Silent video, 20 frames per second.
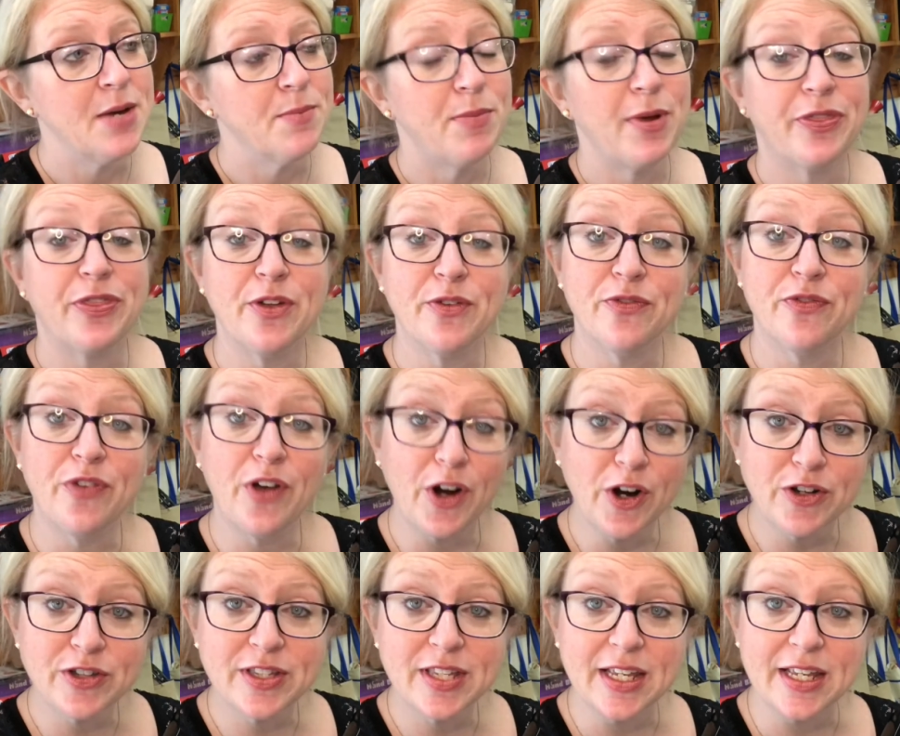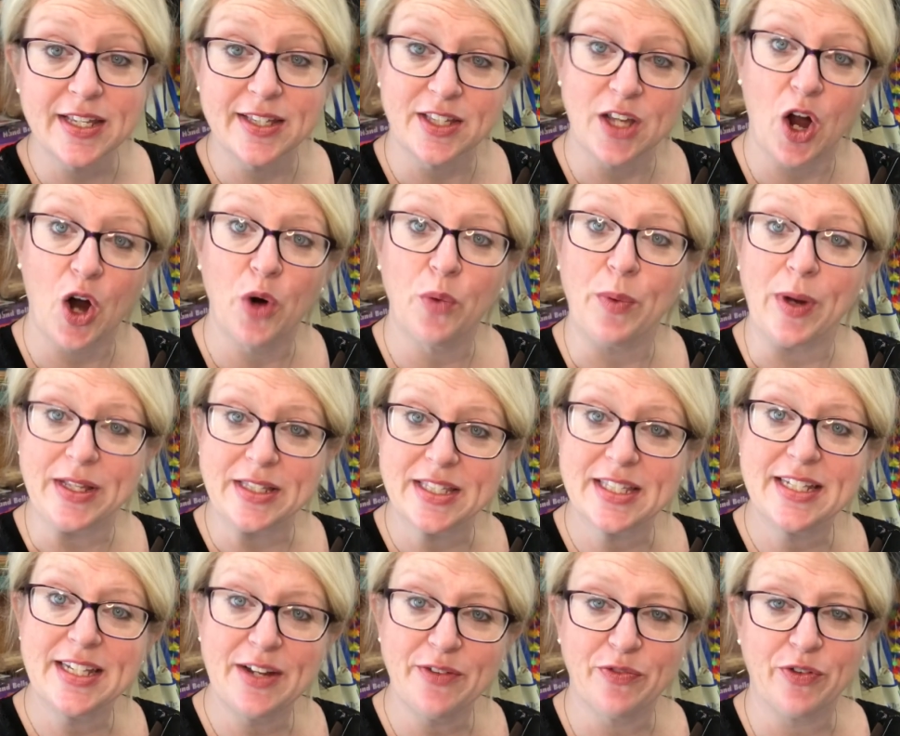But the verses are
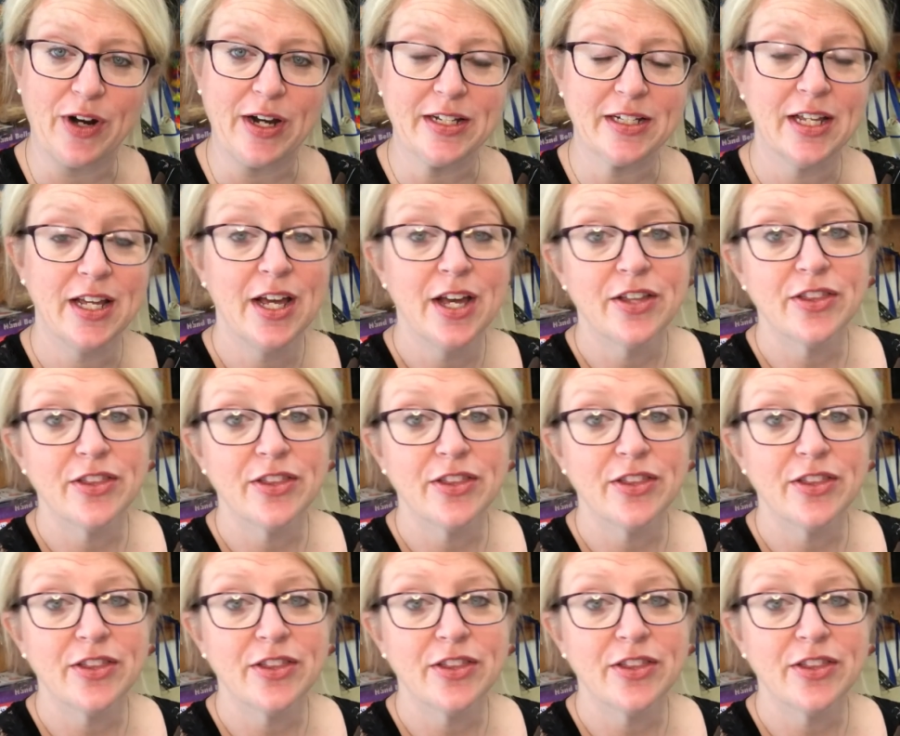what's different.